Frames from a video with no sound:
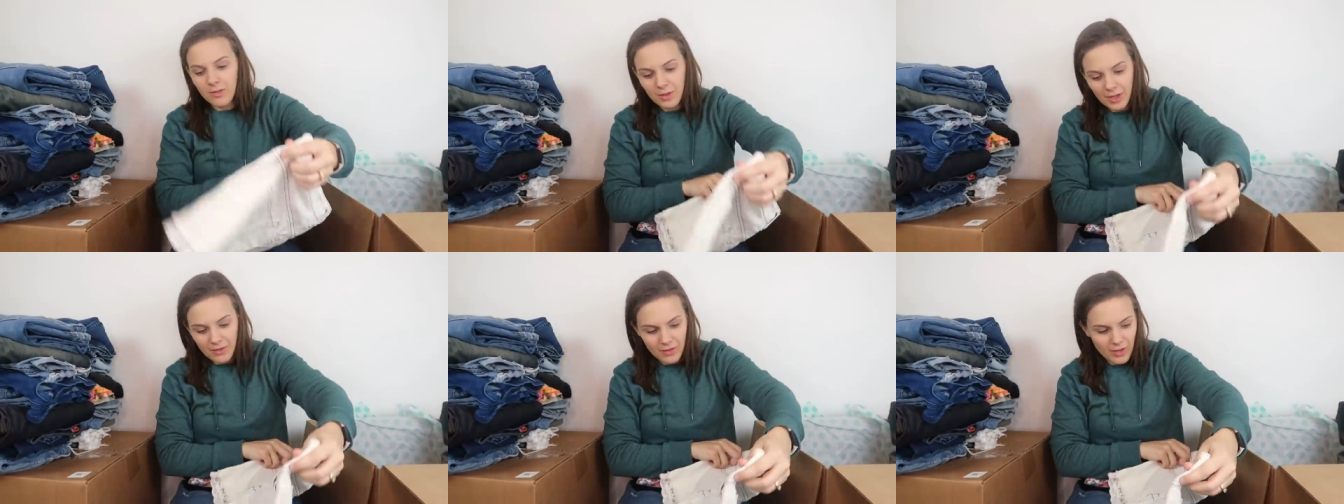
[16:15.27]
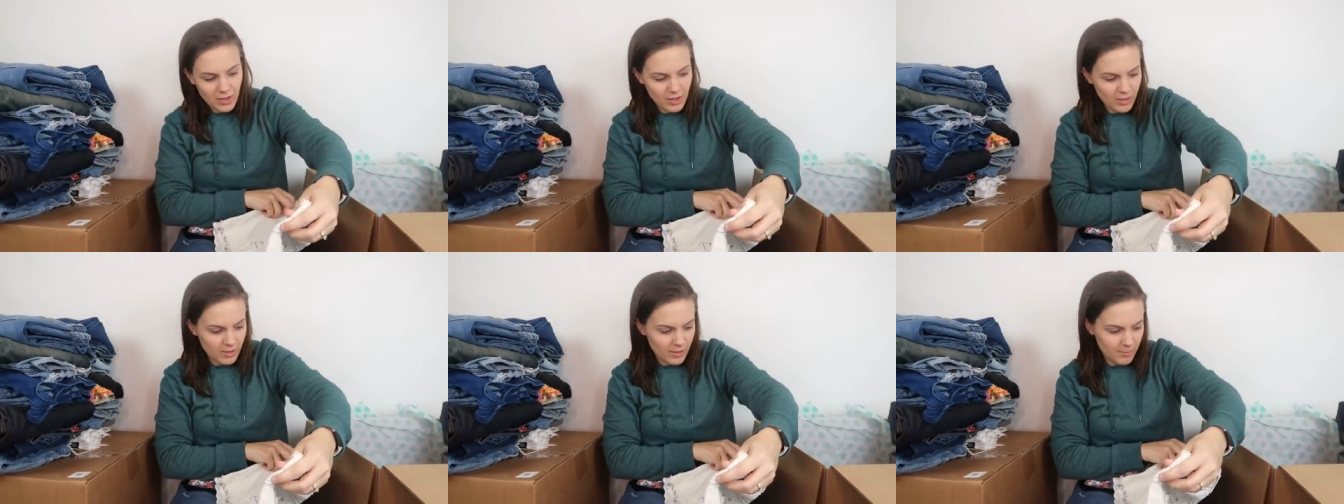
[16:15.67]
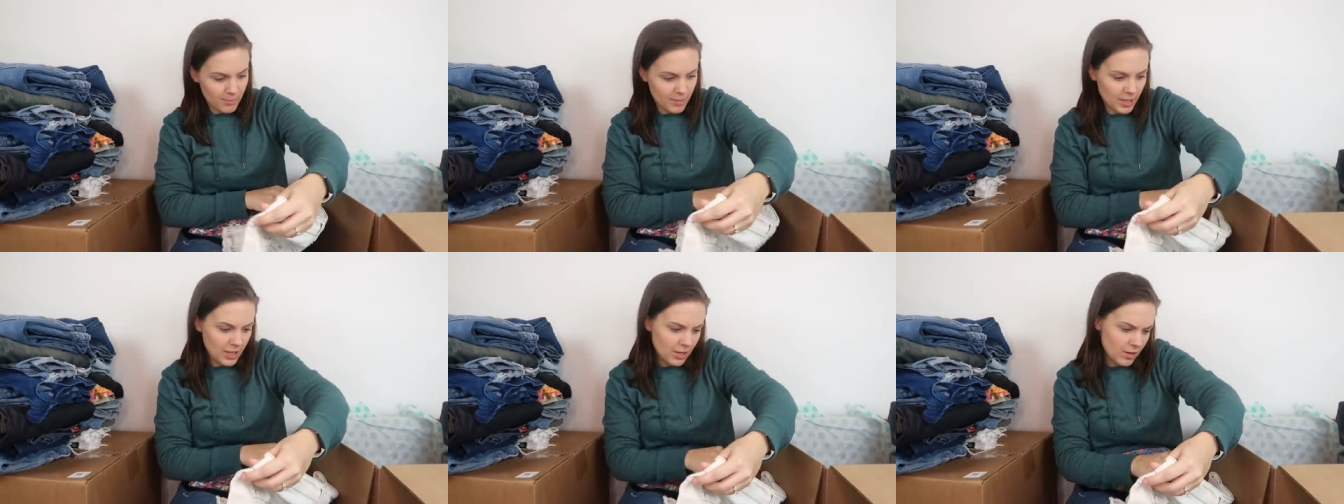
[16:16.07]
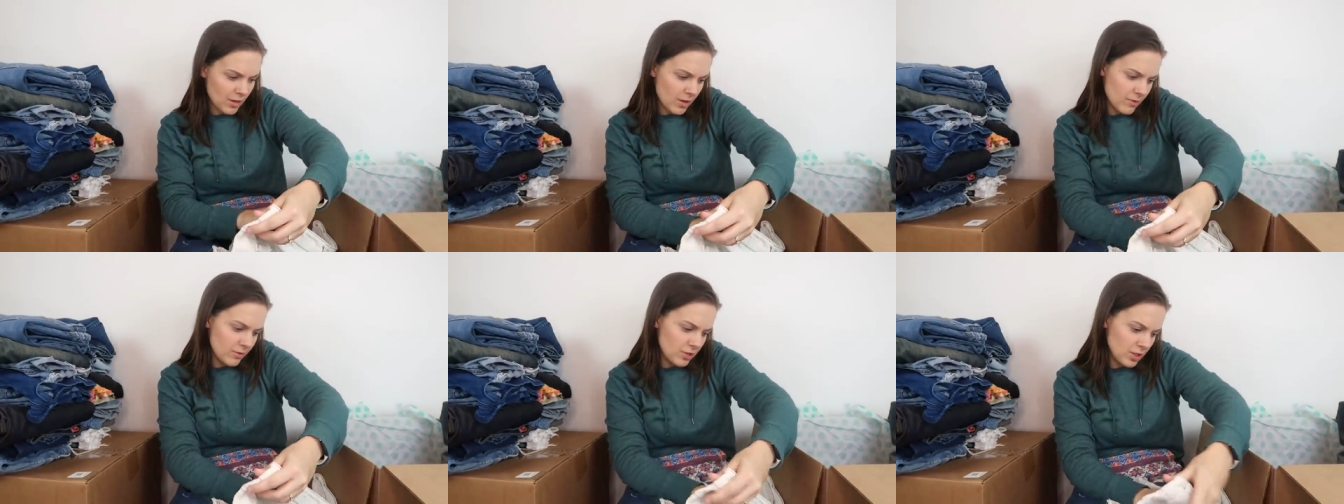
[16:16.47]
We have a pair
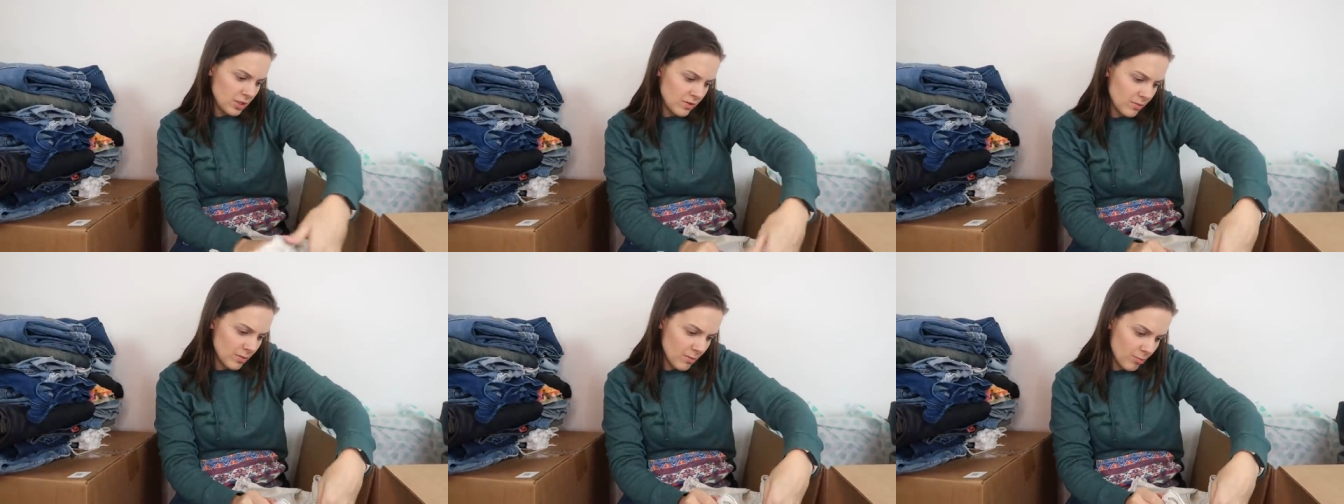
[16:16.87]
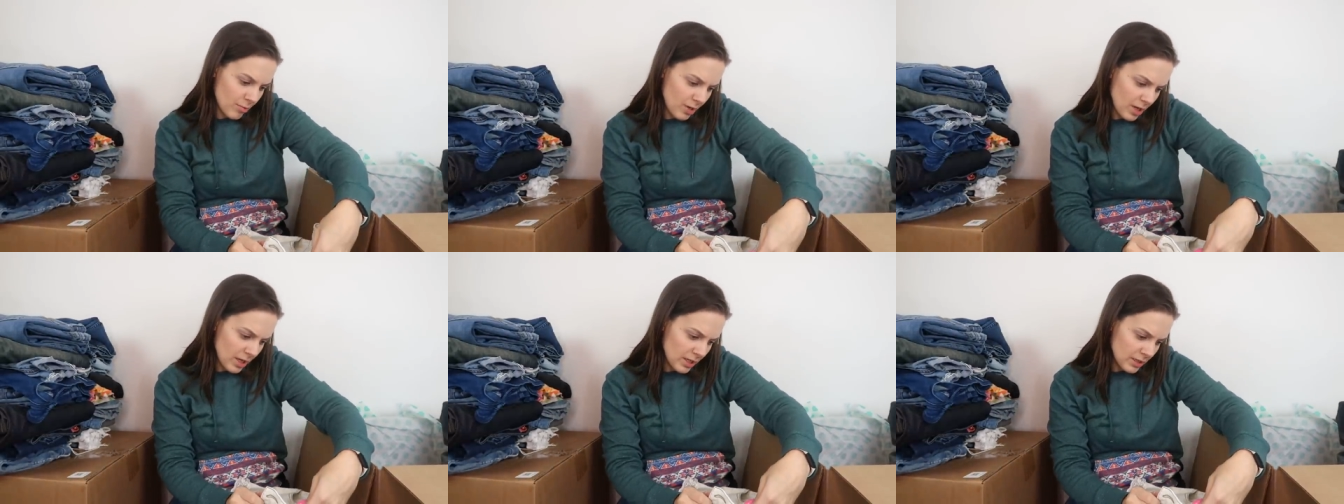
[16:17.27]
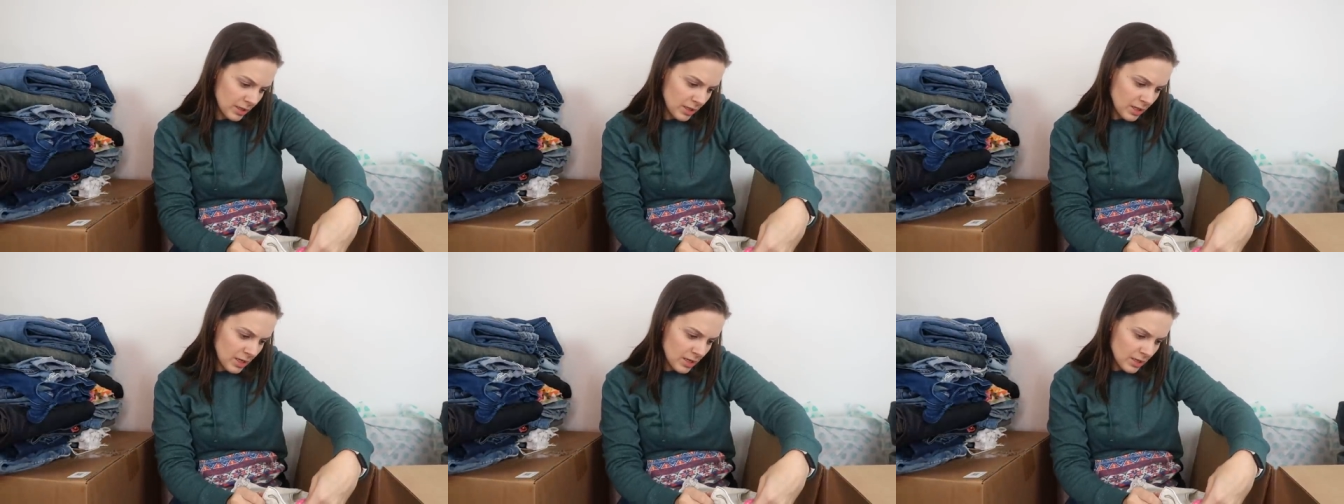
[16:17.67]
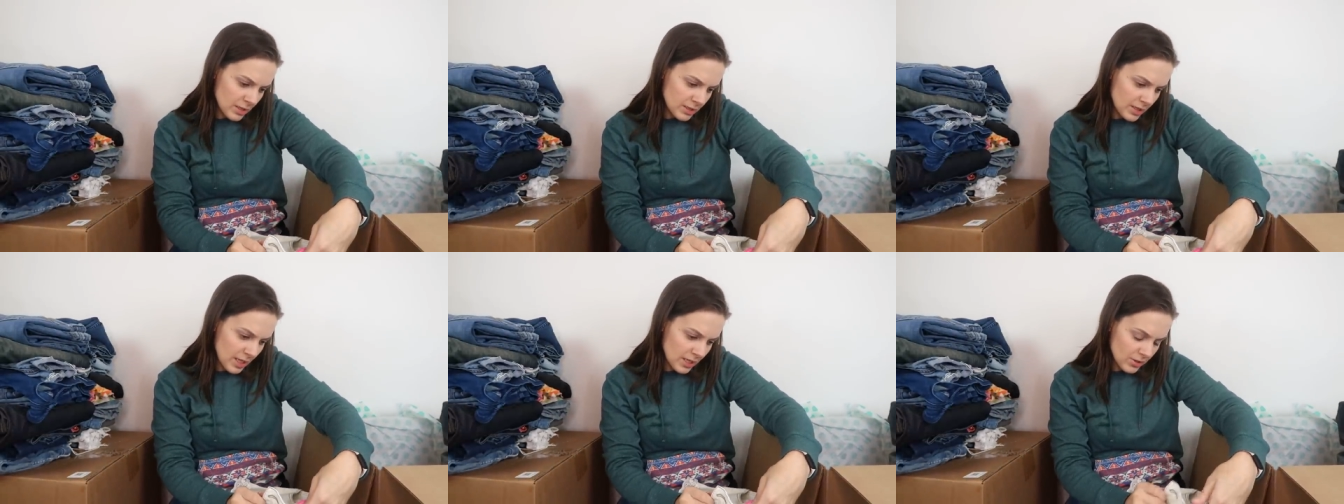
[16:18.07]
of jeans from the brand
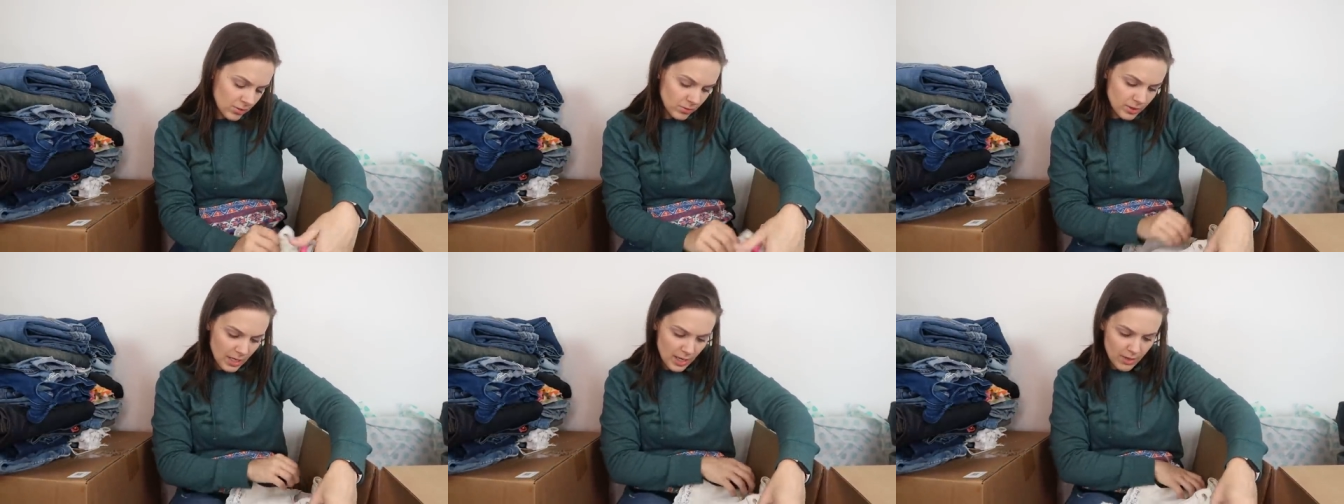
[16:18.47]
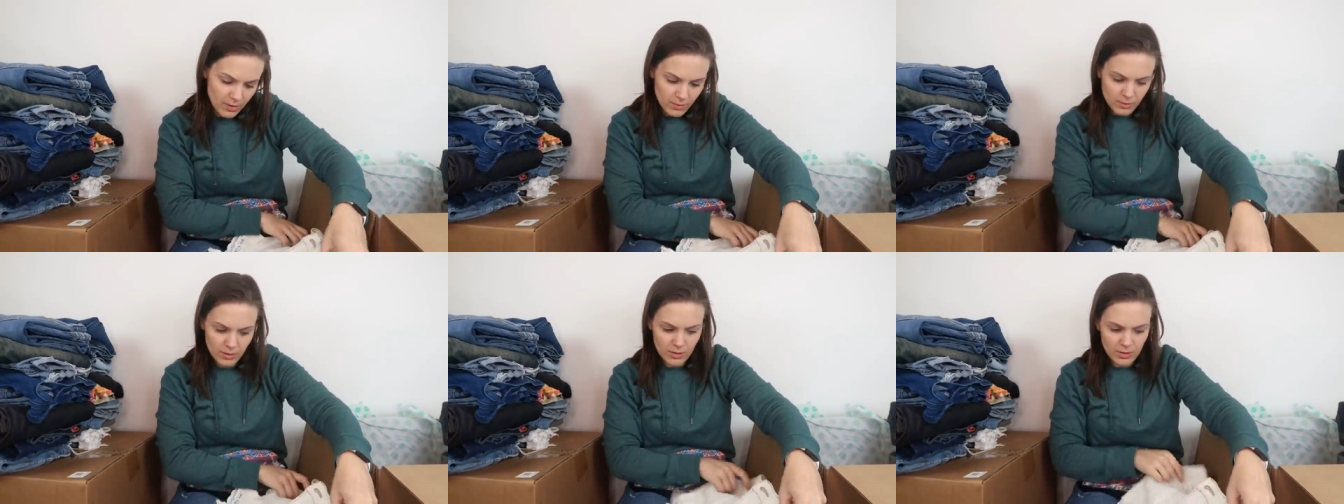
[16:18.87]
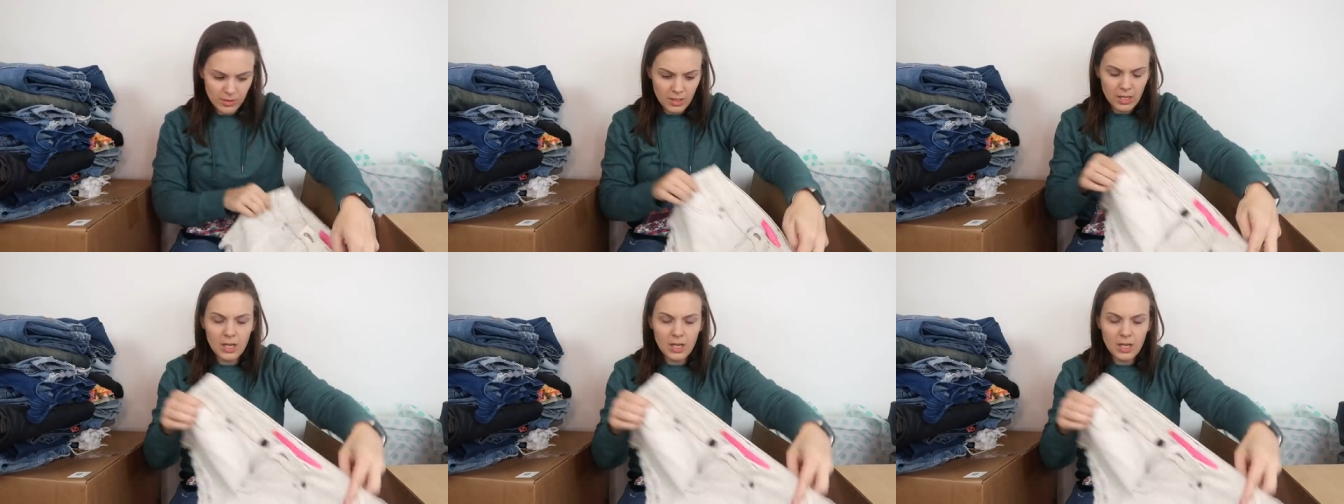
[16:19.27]
Tinseltown